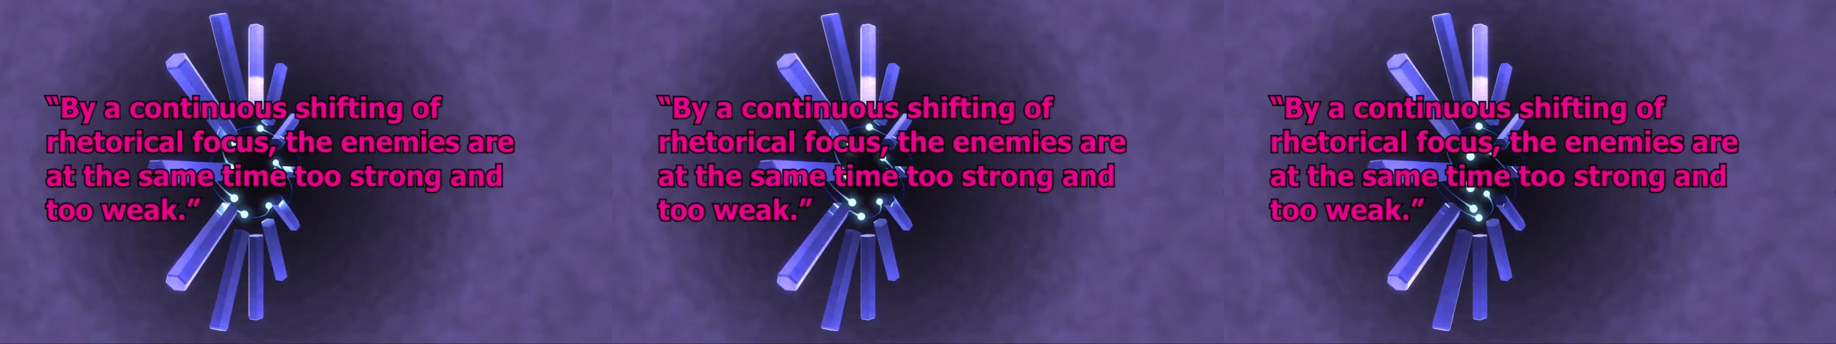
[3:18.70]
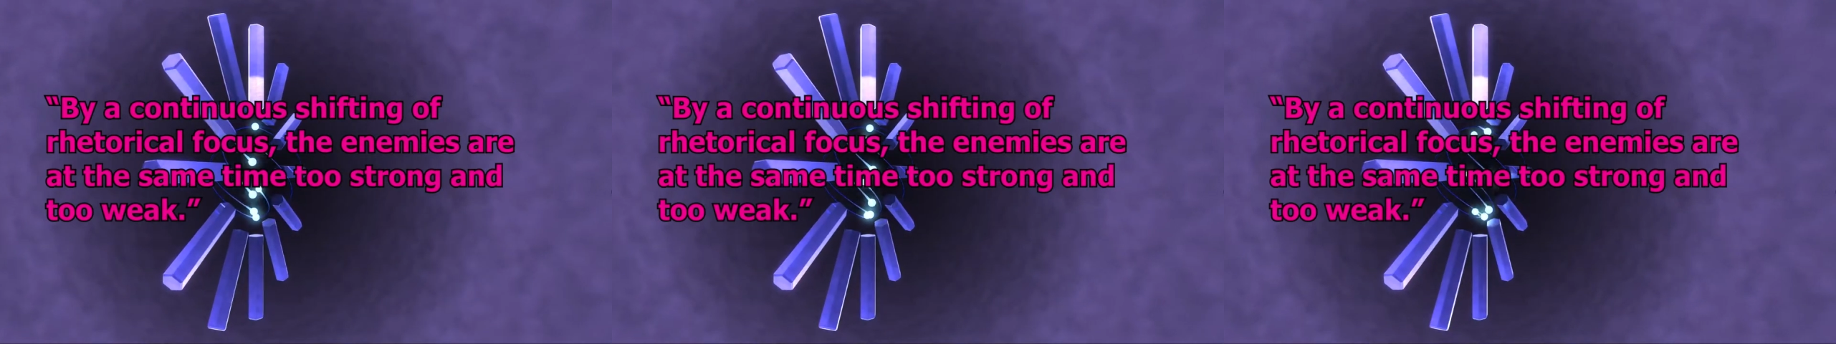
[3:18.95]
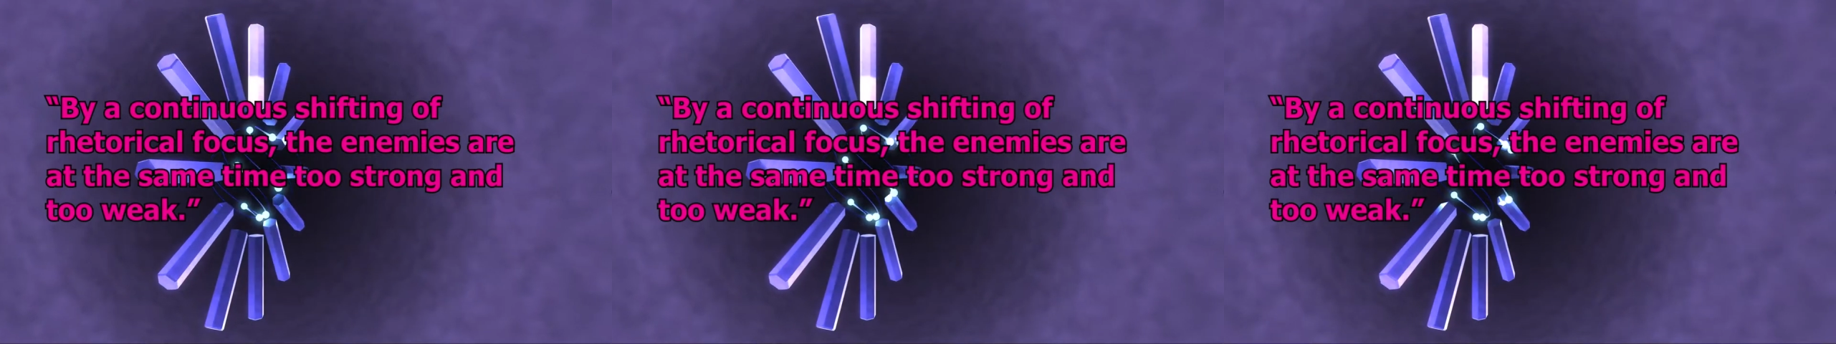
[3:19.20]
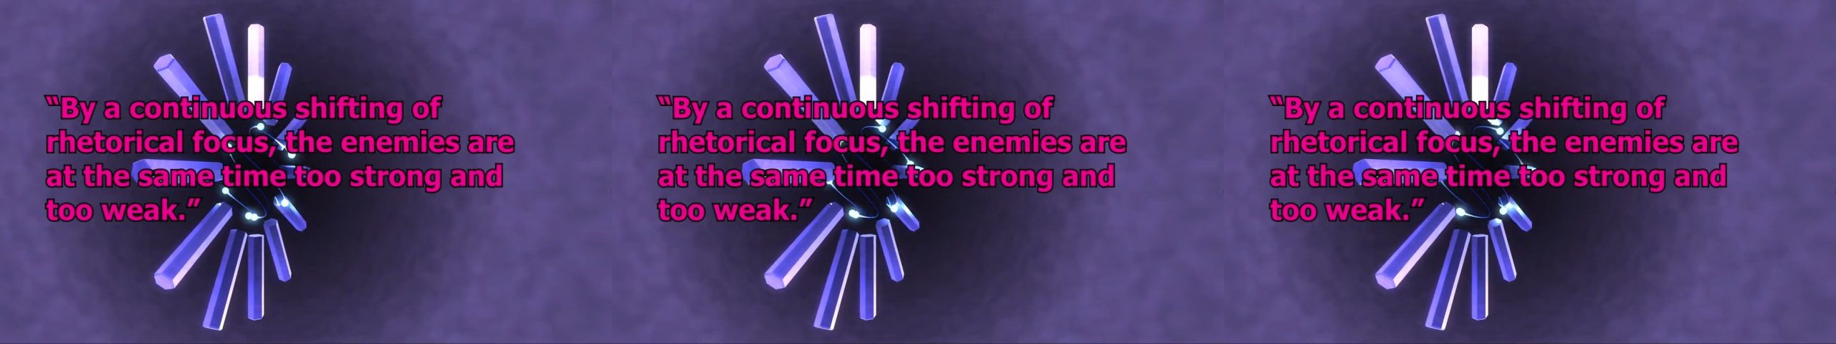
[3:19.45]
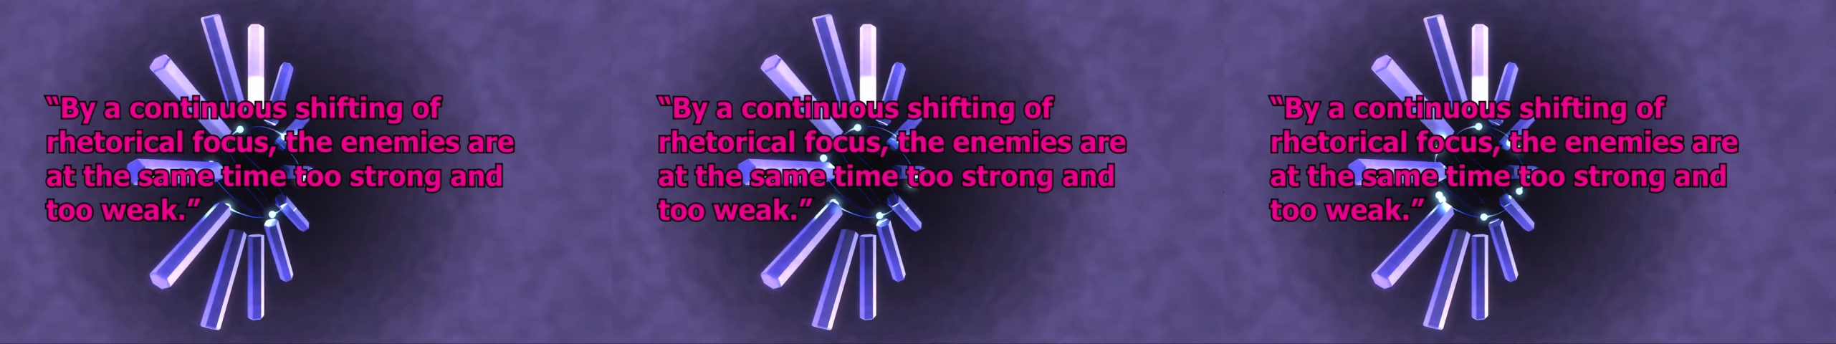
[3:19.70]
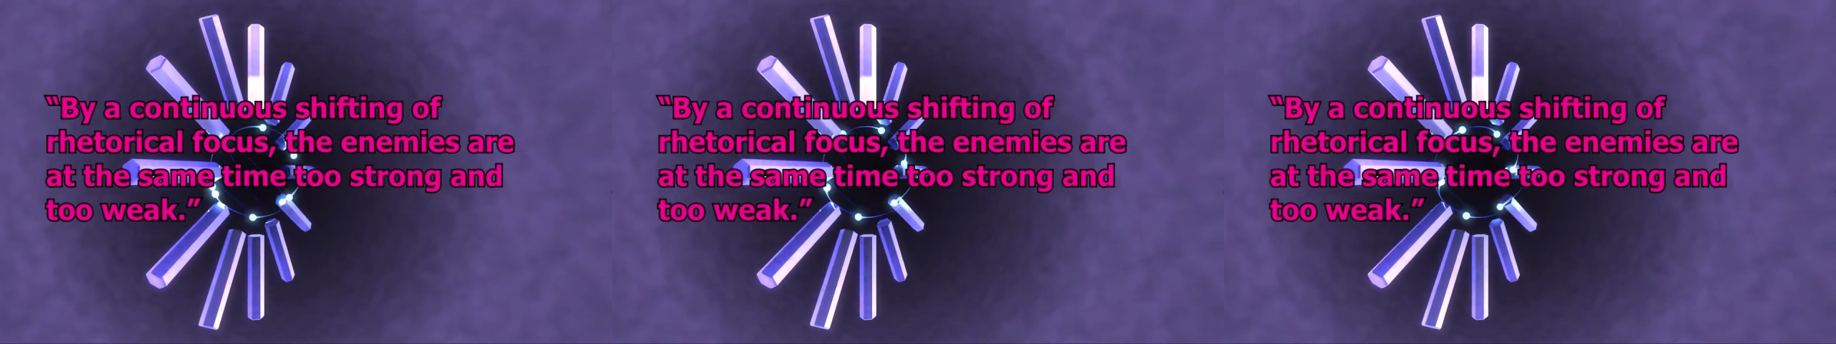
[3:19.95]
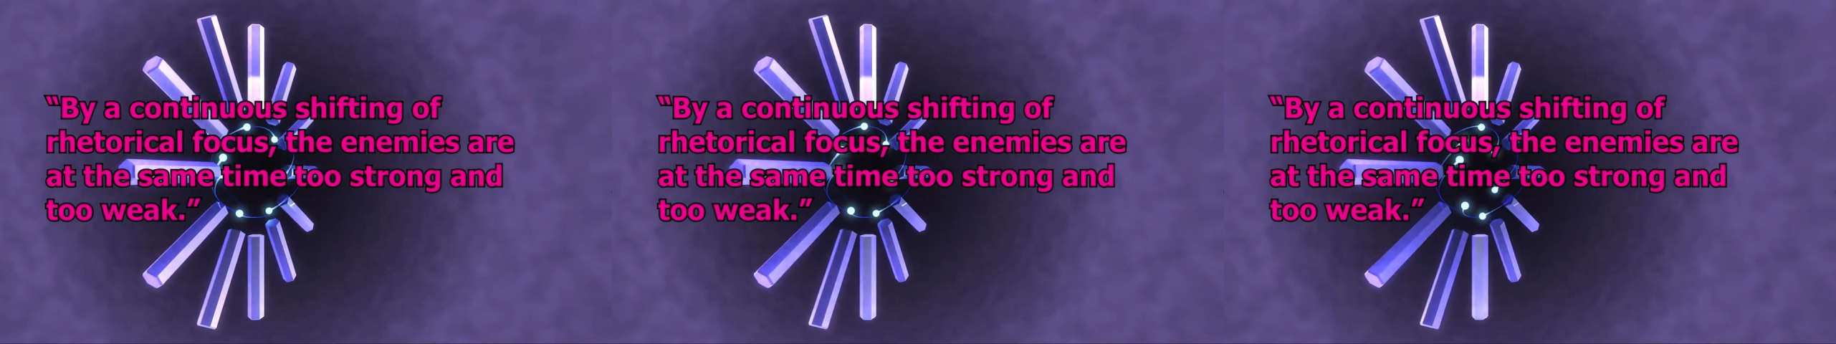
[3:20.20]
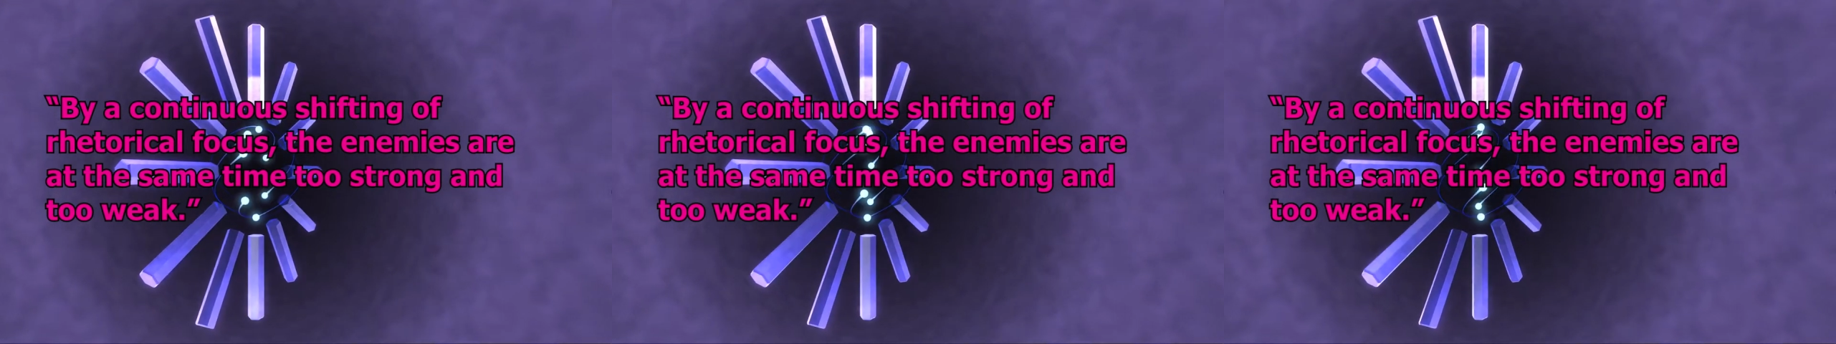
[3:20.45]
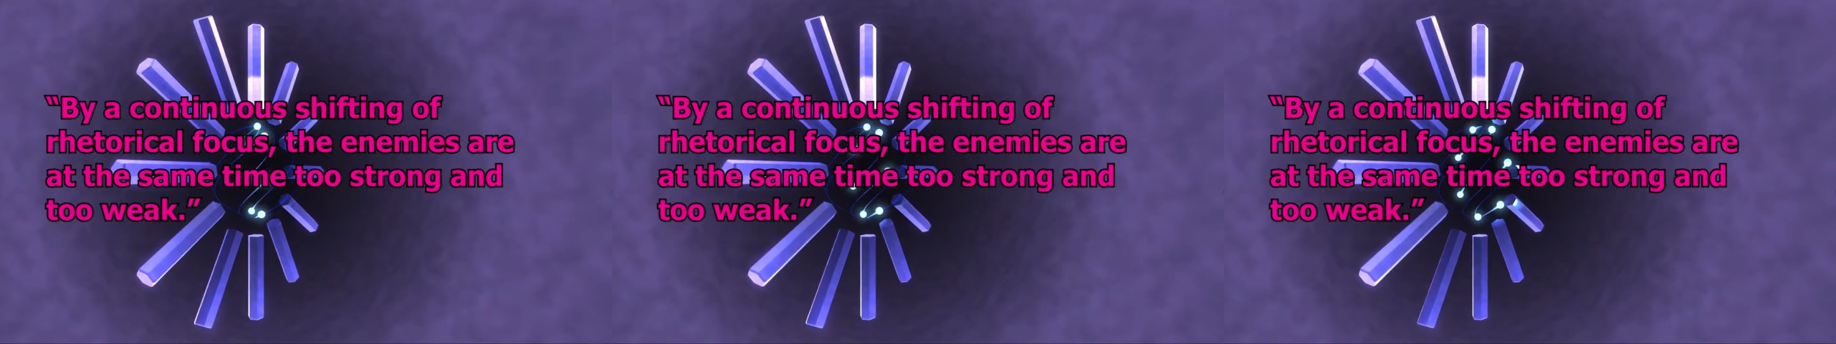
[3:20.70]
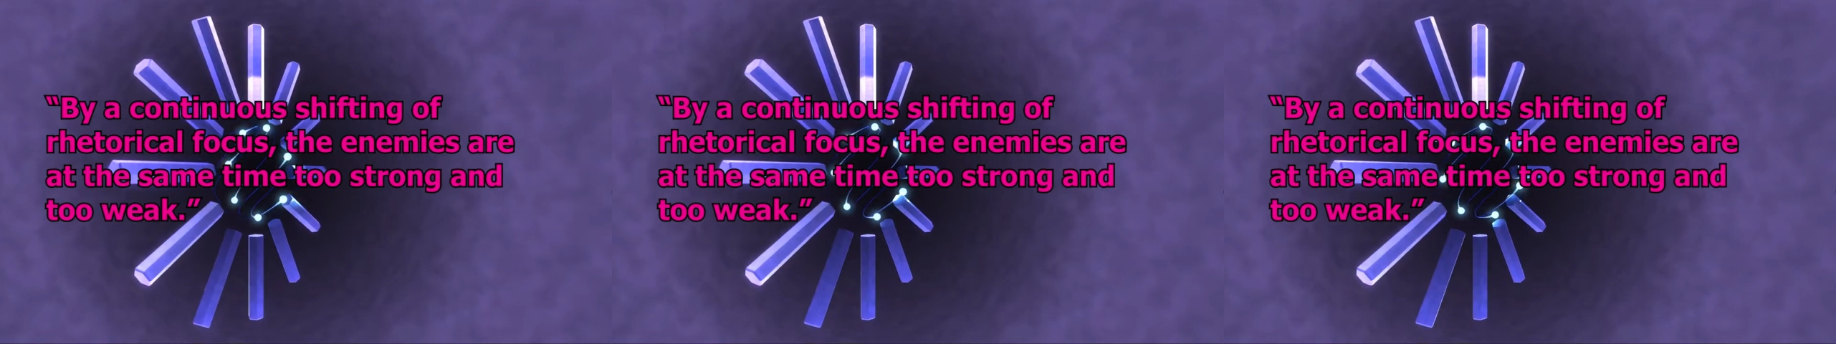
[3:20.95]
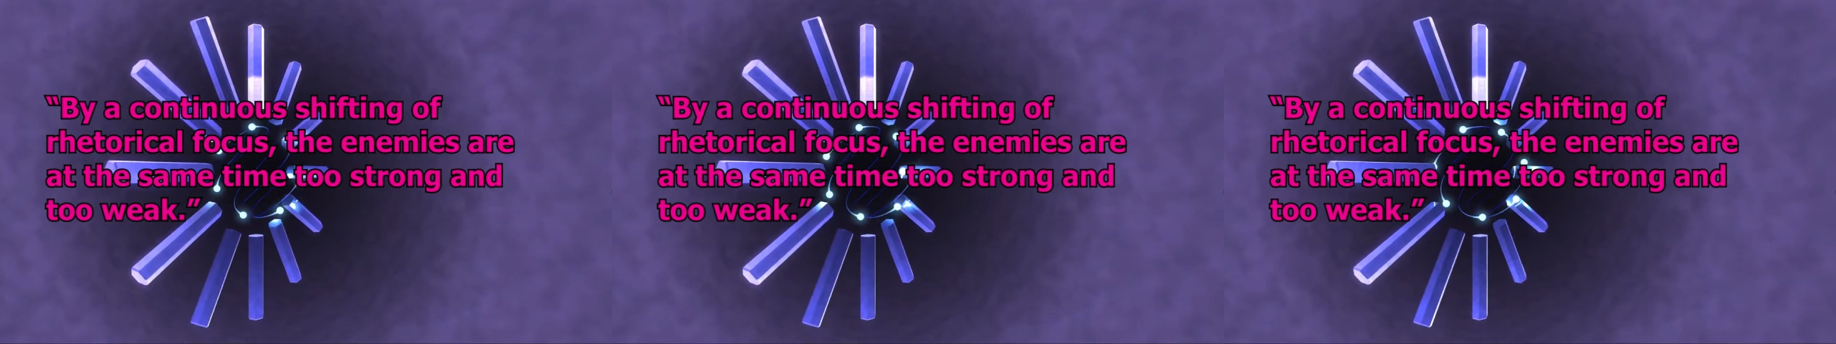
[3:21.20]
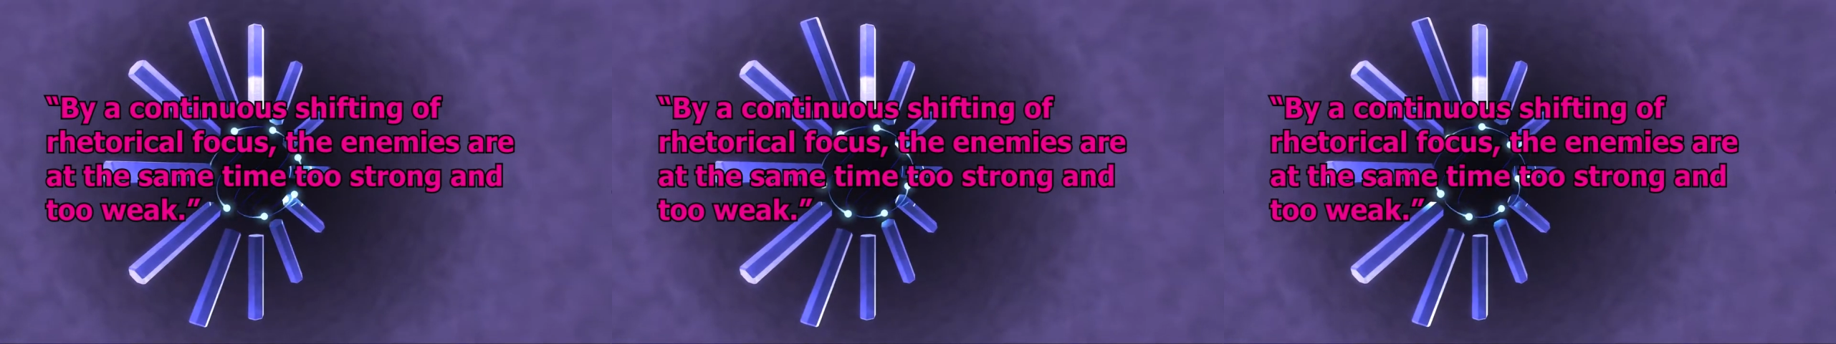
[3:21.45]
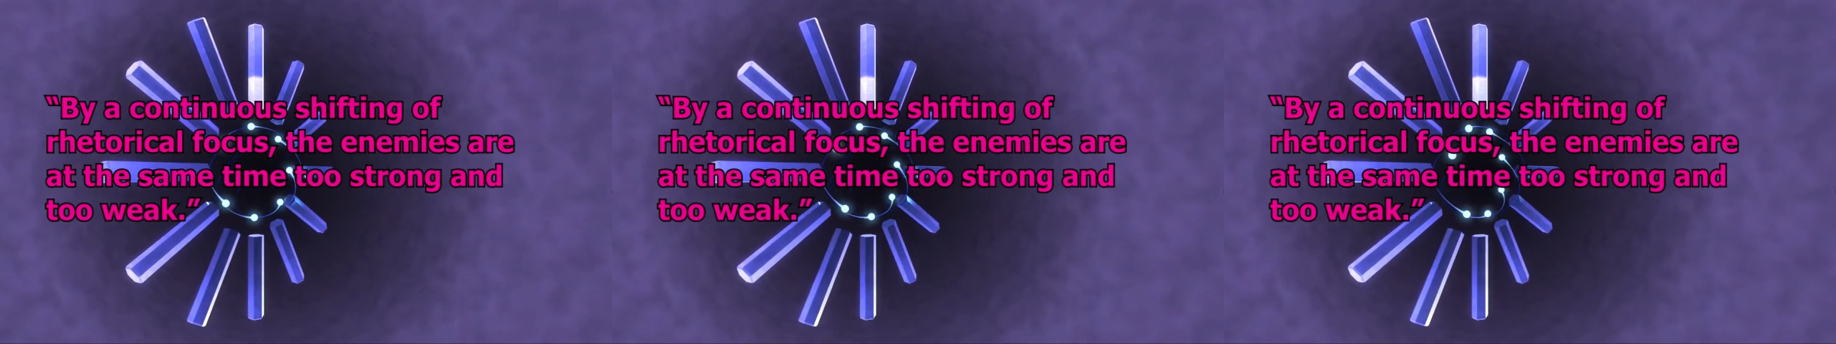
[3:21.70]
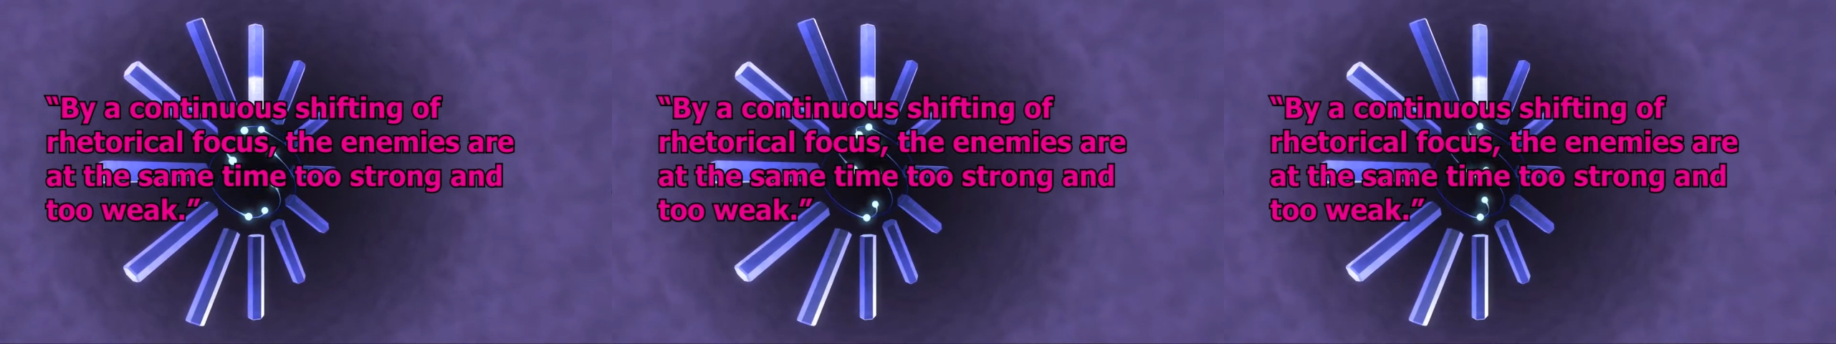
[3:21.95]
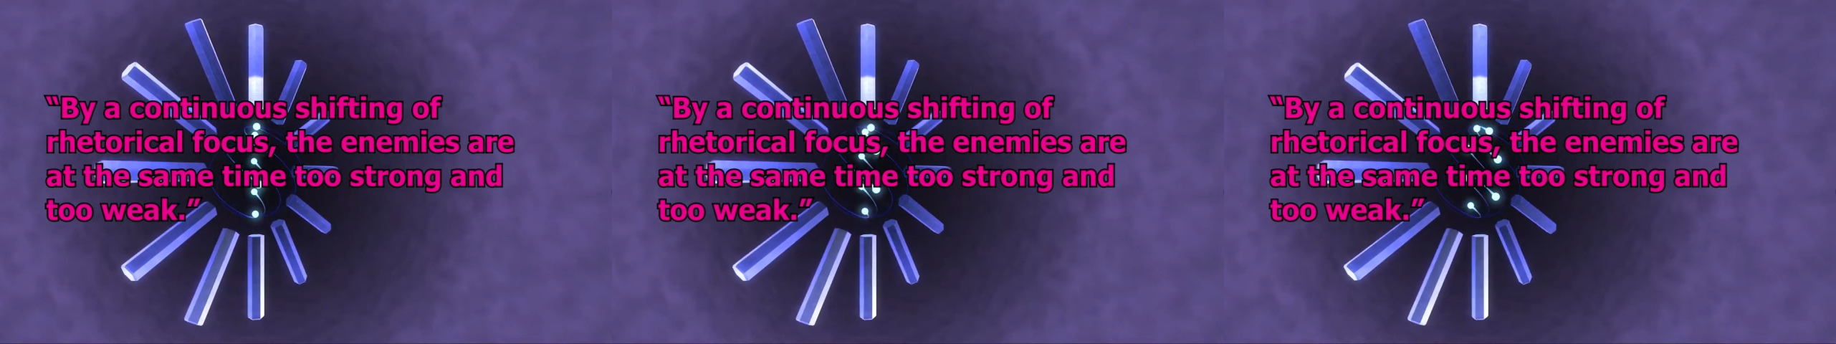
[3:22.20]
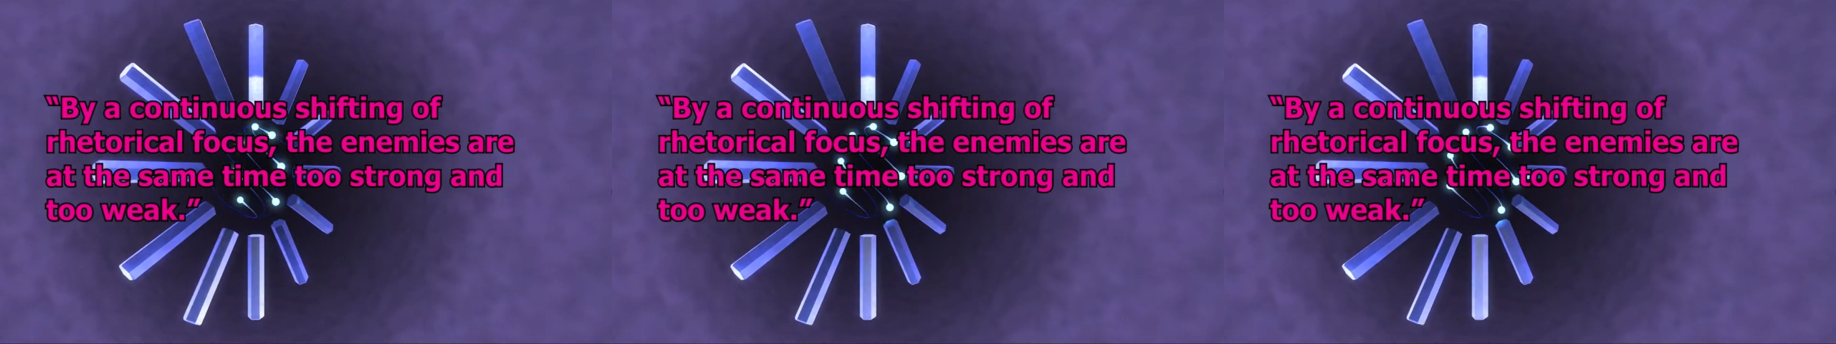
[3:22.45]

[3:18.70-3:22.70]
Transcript: [unreadable: no face in view]